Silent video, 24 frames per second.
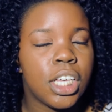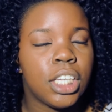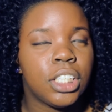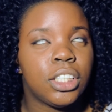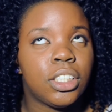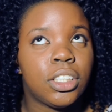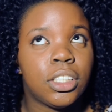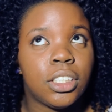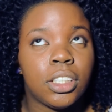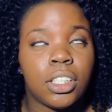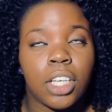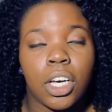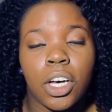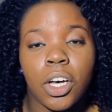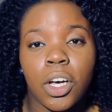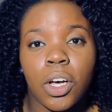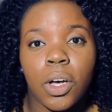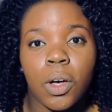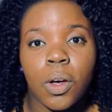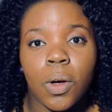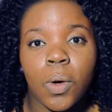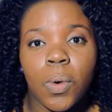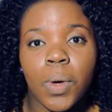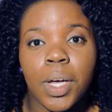
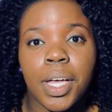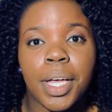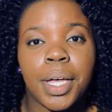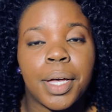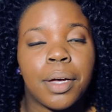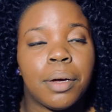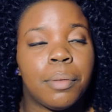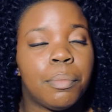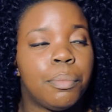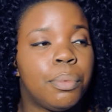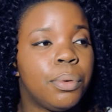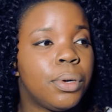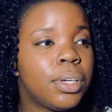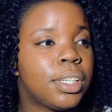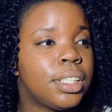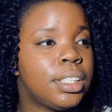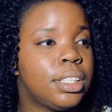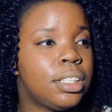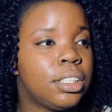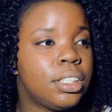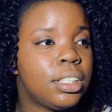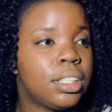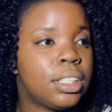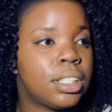So Brooke
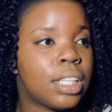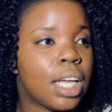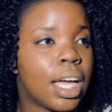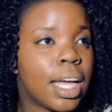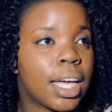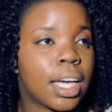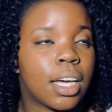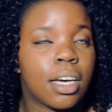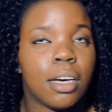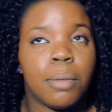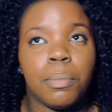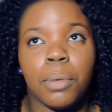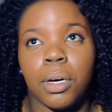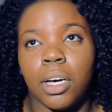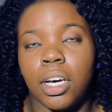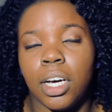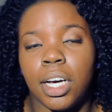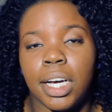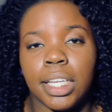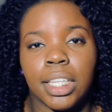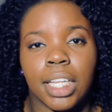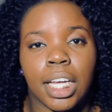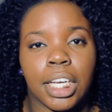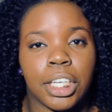is just like, come
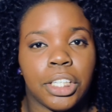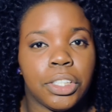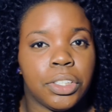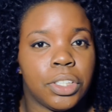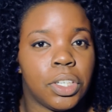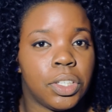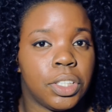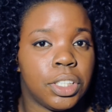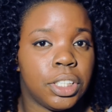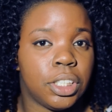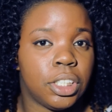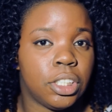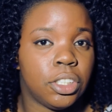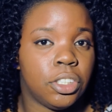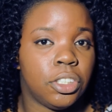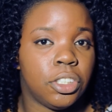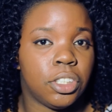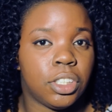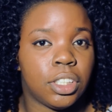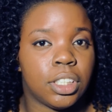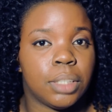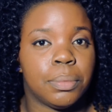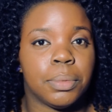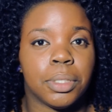on, like, you know, this is
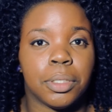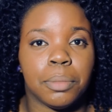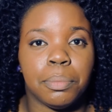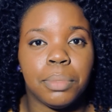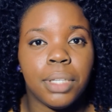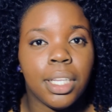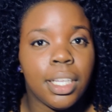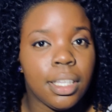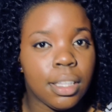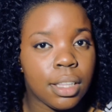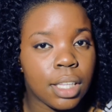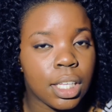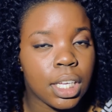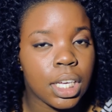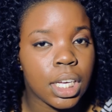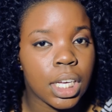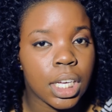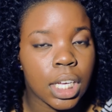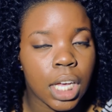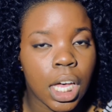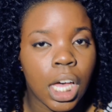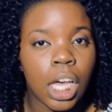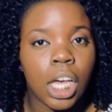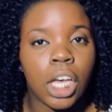just some little
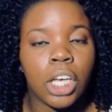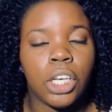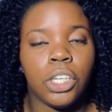plaything.